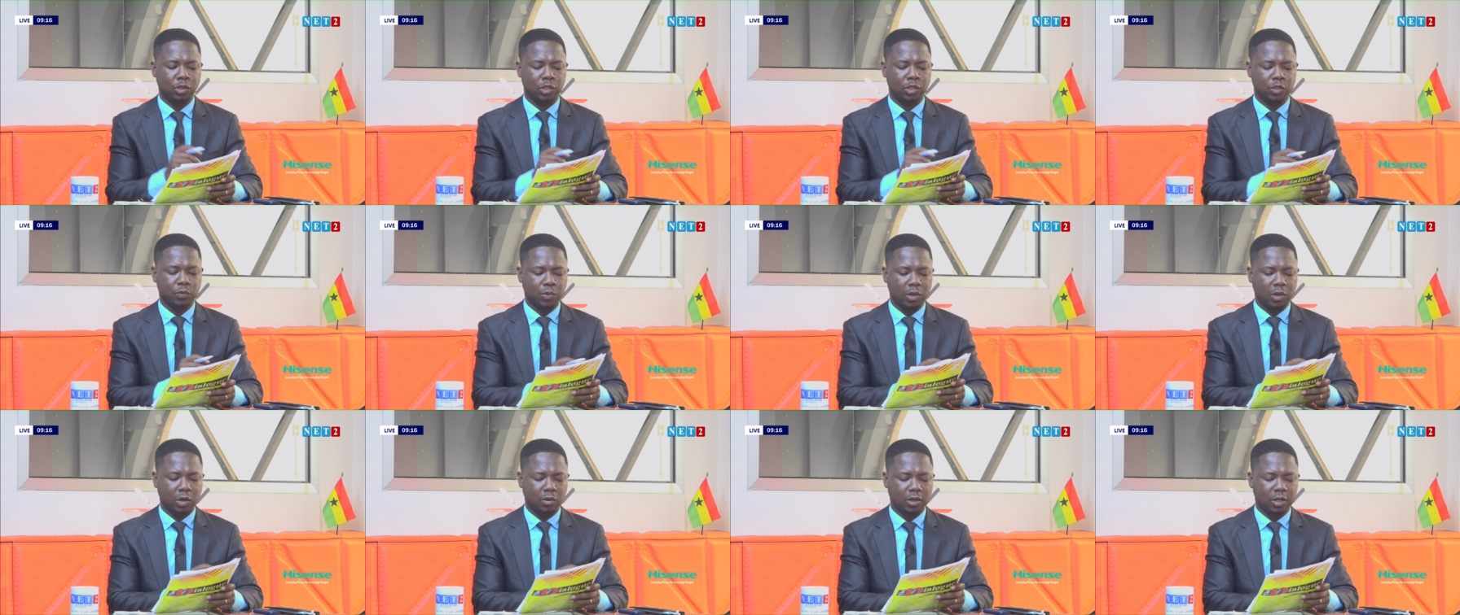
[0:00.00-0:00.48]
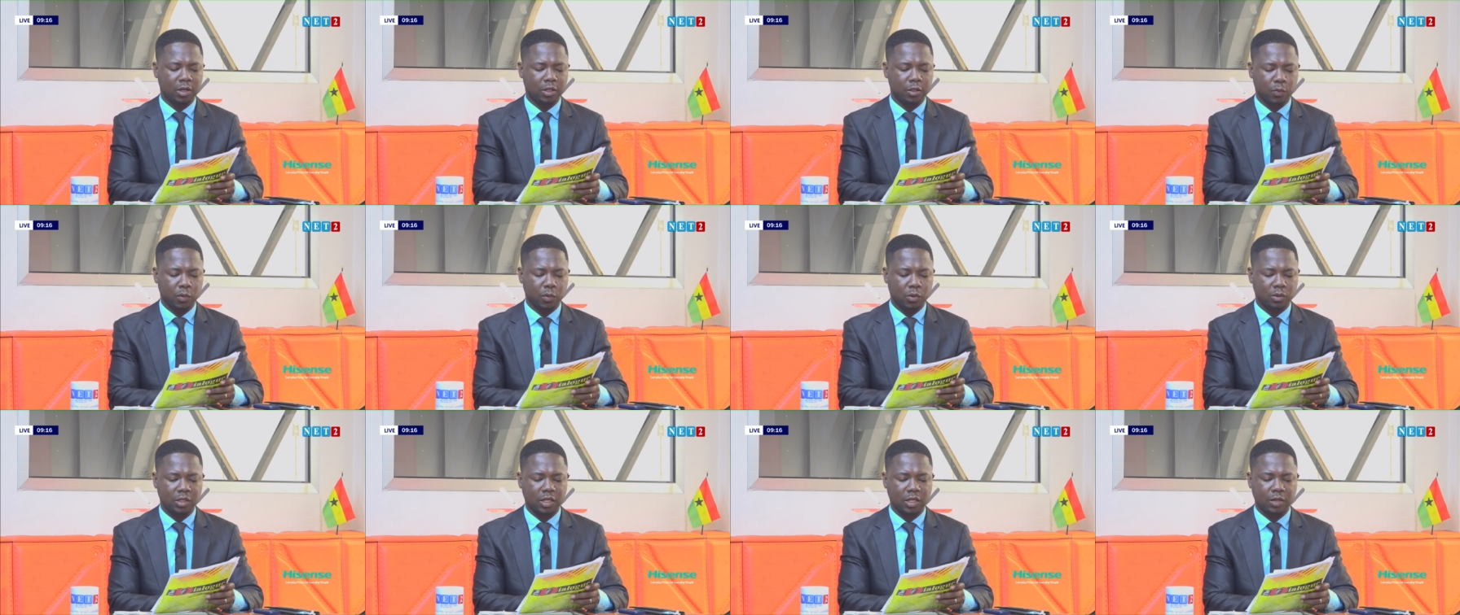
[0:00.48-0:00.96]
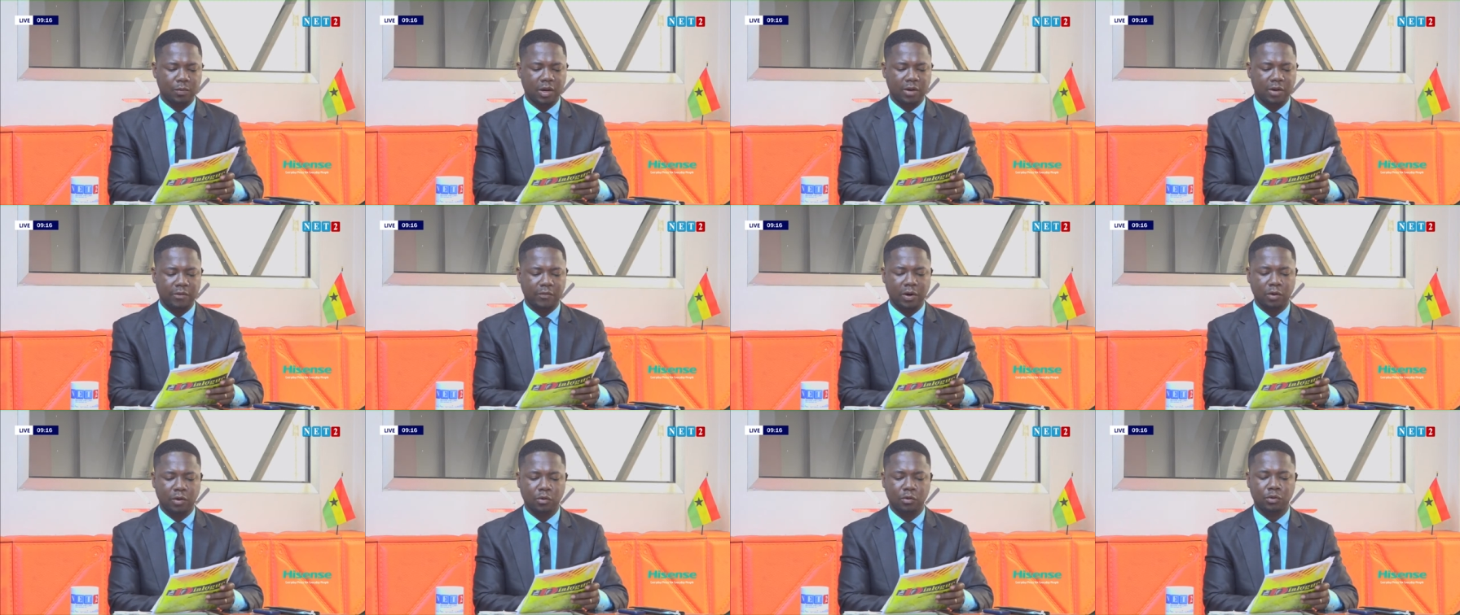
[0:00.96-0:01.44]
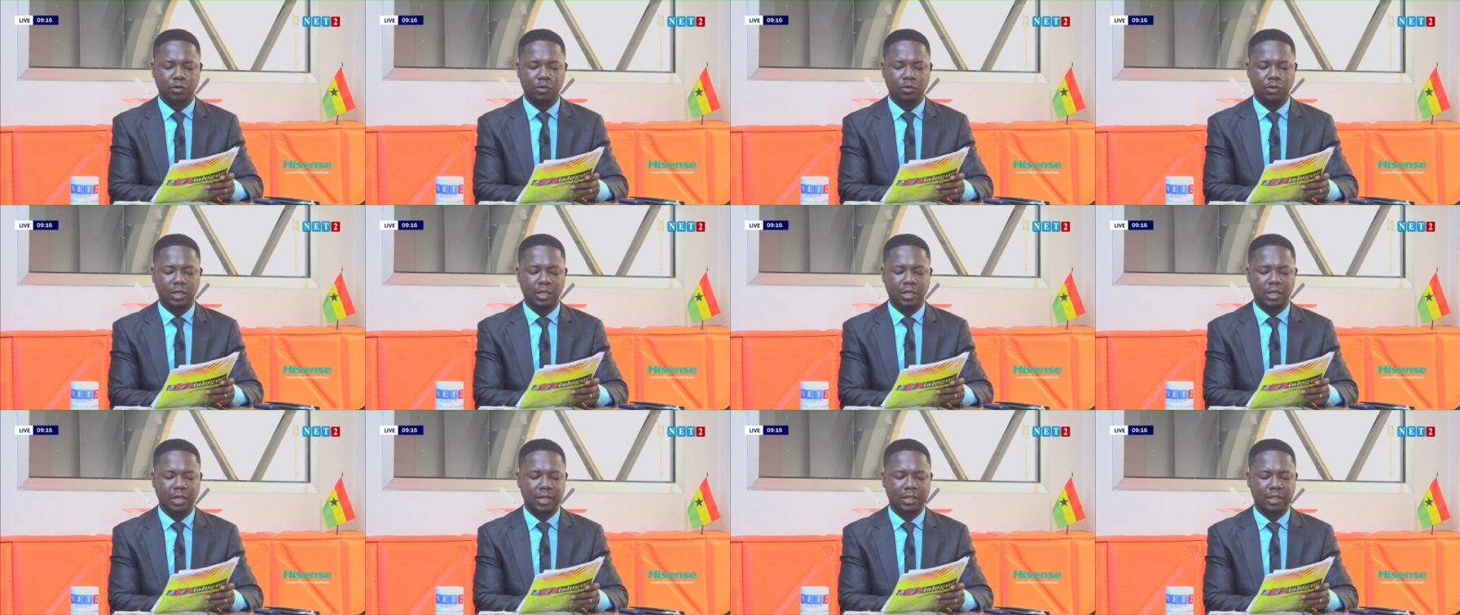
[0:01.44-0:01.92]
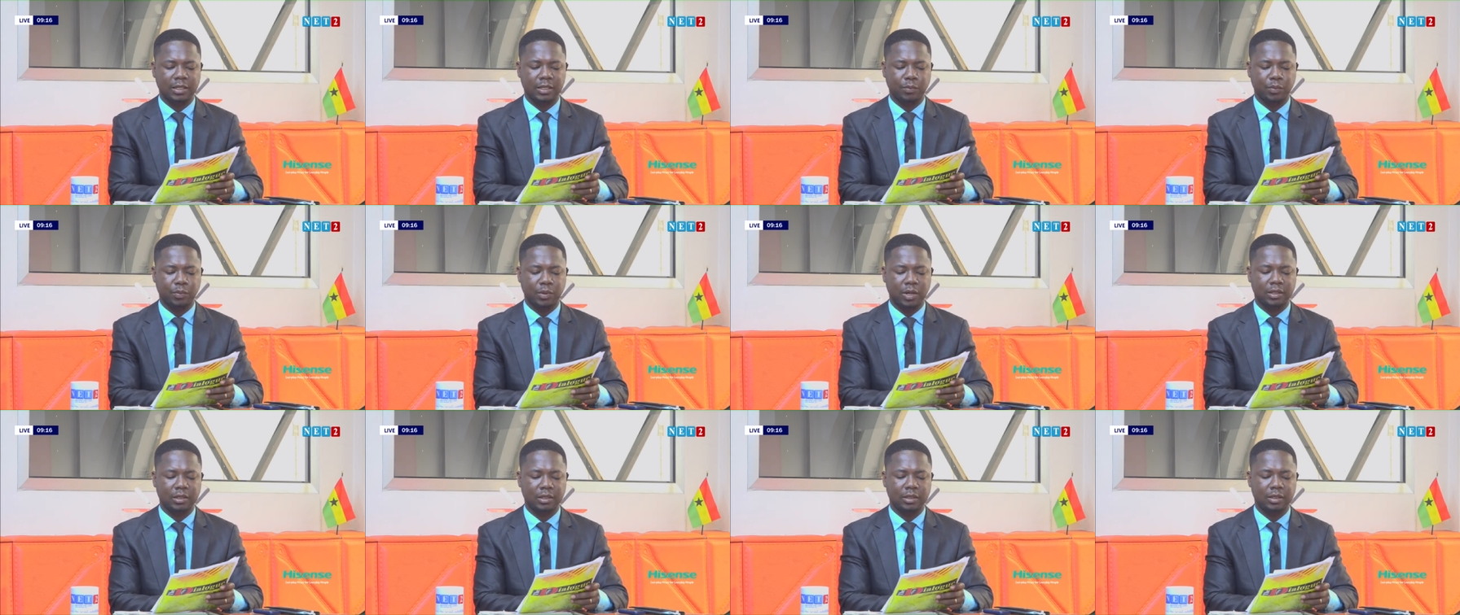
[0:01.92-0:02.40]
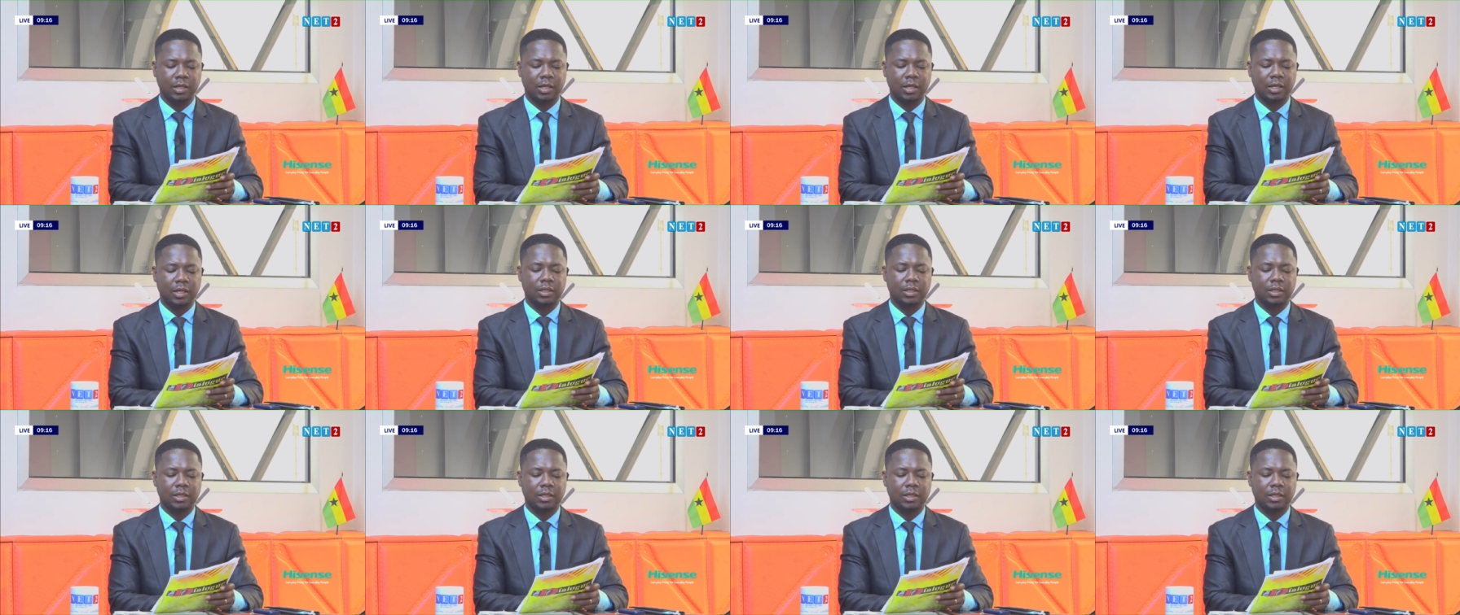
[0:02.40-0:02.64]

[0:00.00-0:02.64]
is proudly sponsored by Franco Trading Enterprise.